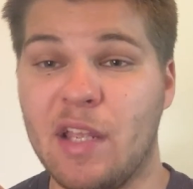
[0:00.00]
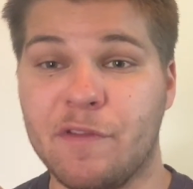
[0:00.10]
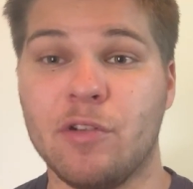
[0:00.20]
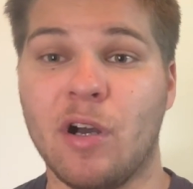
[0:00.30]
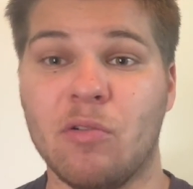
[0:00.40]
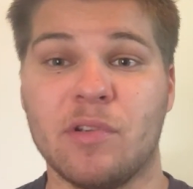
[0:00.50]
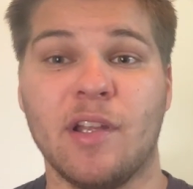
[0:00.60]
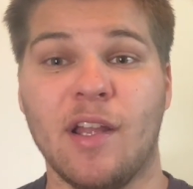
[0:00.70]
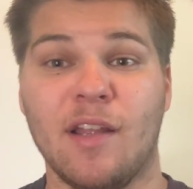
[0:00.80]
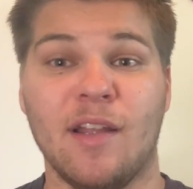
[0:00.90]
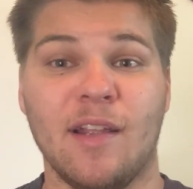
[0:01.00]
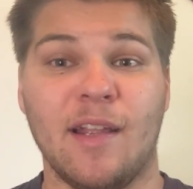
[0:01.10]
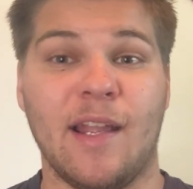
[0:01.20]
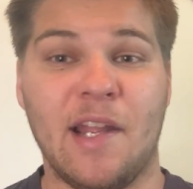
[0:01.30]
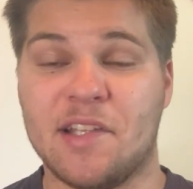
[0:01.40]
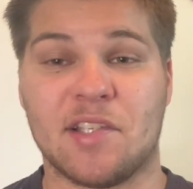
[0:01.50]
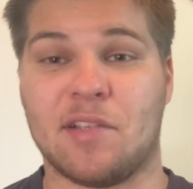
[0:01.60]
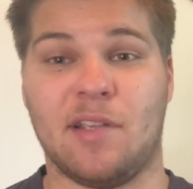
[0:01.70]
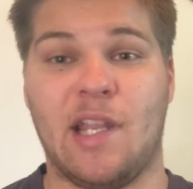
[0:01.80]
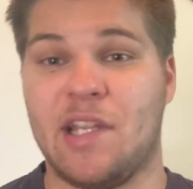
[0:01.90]
if you don't,
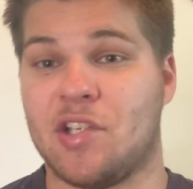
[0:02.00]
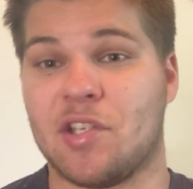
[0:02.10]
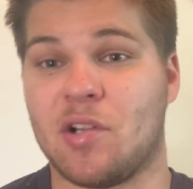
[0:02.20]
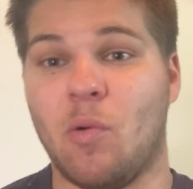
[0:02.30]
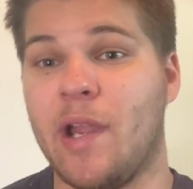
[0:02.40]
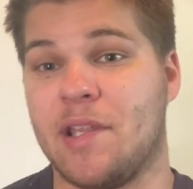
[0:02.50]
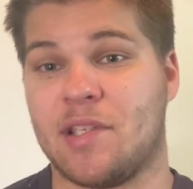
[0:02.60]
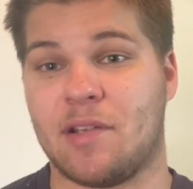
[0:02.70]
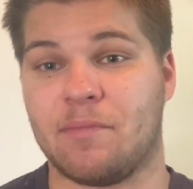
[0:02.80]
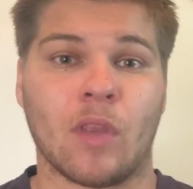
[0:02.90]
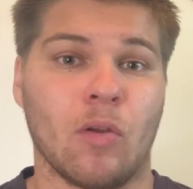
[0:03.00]
it's just a waste.